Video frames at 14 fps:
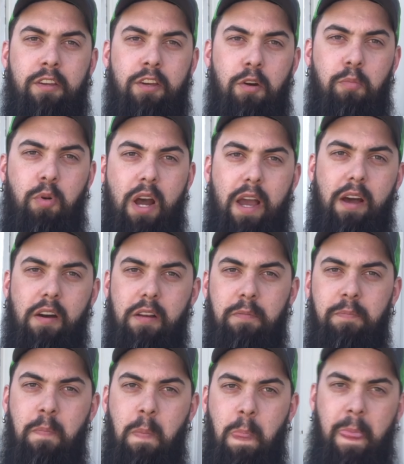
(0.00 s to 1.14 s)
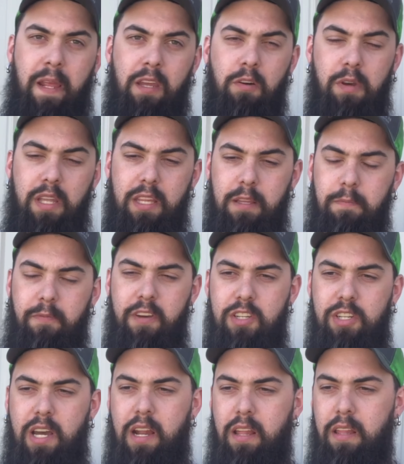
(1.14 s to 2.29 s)
Go pry on them. Go get them
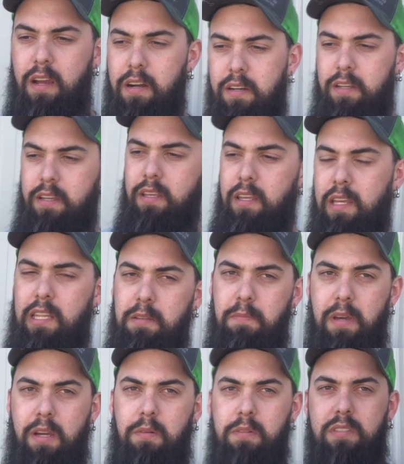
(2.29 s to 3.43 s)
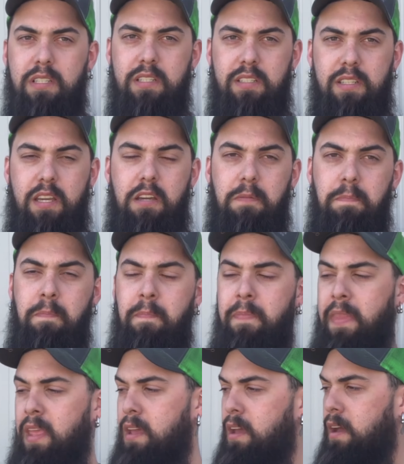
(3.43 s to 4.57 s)
fish out of there. Get the big ones, let's see them.
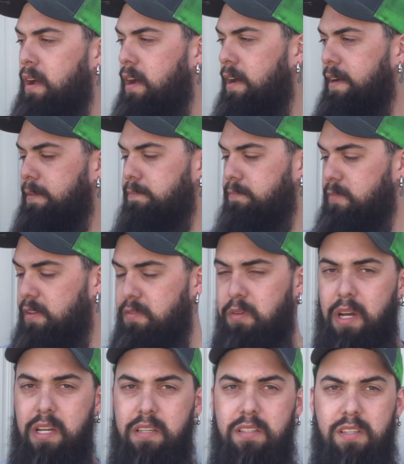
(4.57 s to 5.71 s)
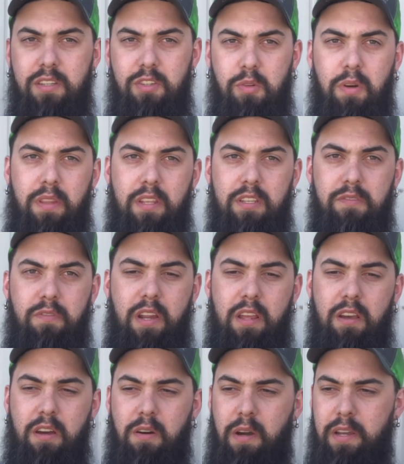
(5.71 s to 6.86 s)
If you guys enjoyed this
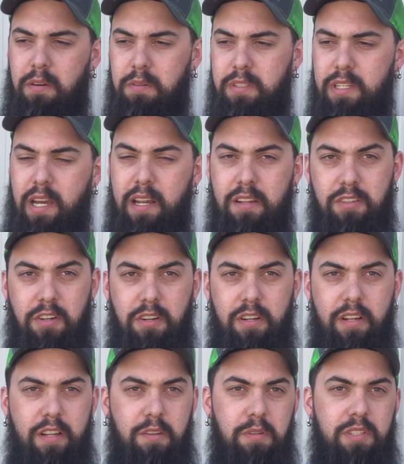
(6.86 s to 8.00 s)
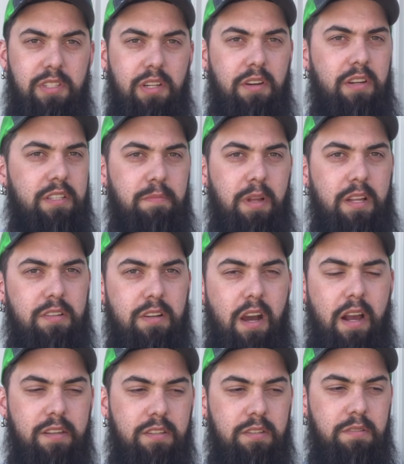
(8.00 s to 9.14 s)
video, I know it's kind of turning into a series. I'm not
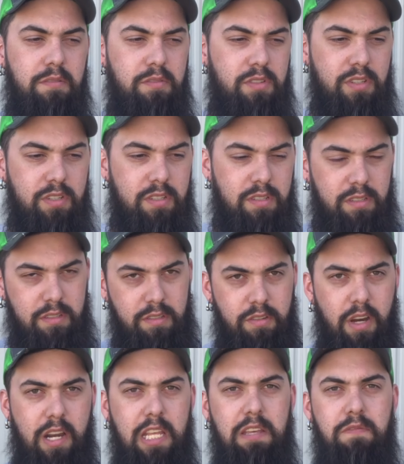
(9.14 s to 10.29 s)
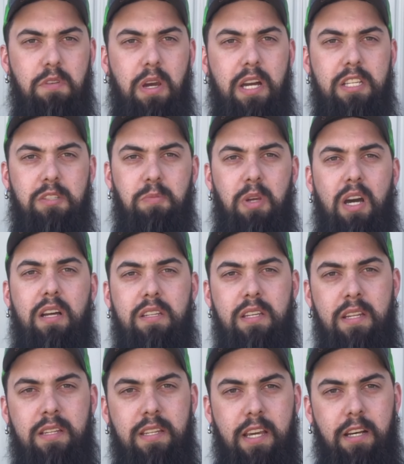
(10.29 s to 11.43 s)
trying to, it's just trying to give you guys some
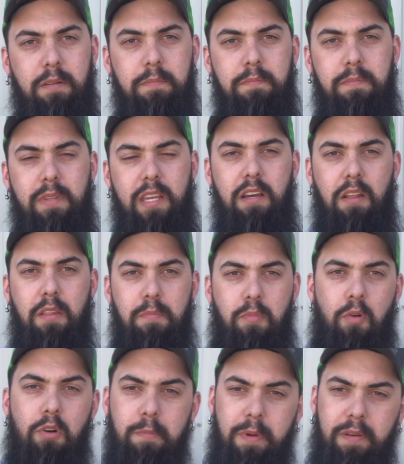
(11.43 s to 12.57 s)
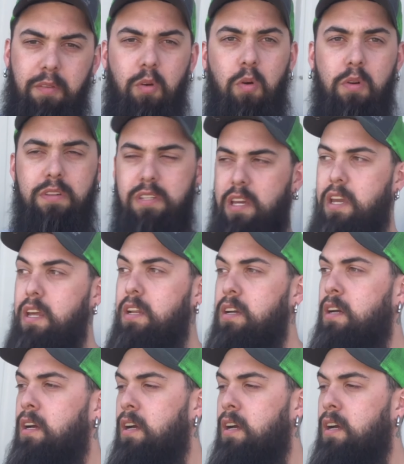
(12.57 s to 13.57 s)
content to help kill the boredom of quarantine.